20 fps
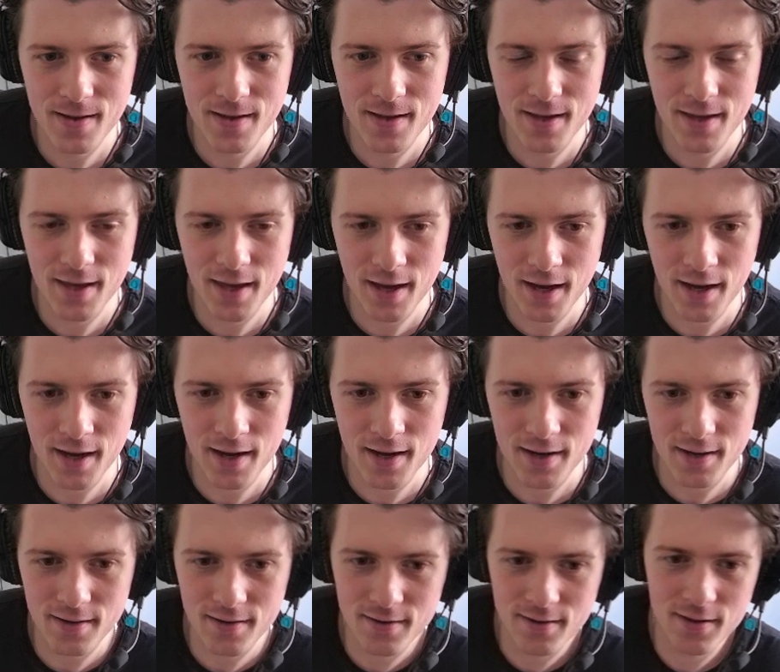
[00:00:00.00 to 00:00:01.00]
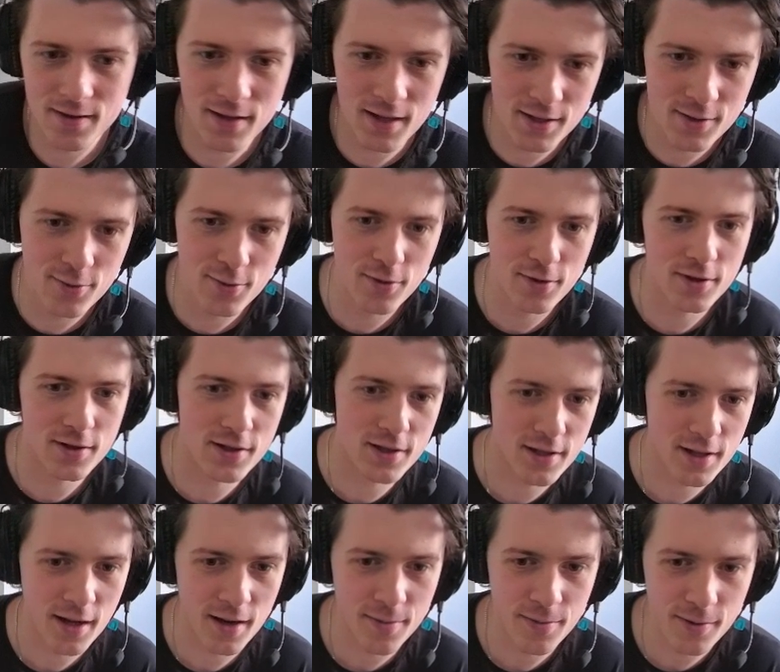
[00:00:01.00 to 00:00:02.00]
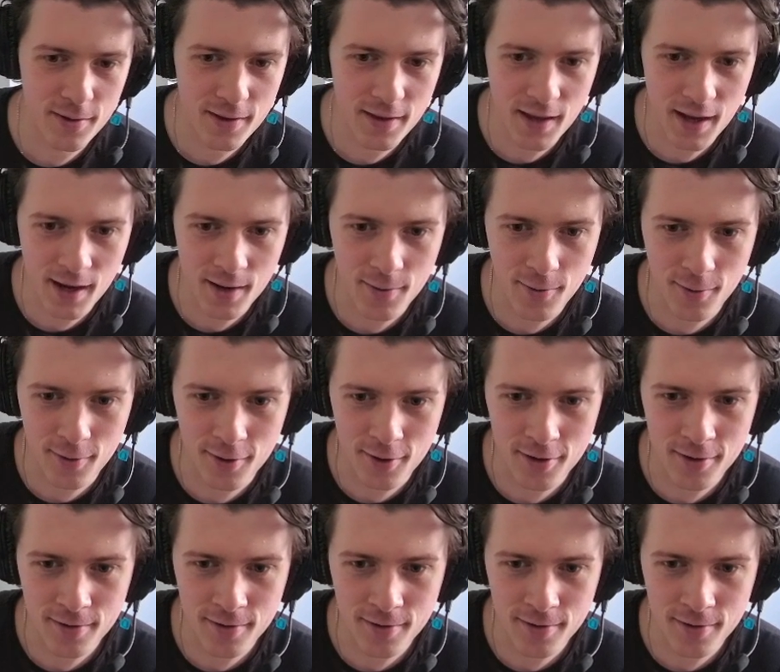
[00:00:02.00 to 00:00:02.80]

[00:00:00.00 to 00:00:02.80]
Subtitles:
Yeah, that's where we're gonna stop with that one.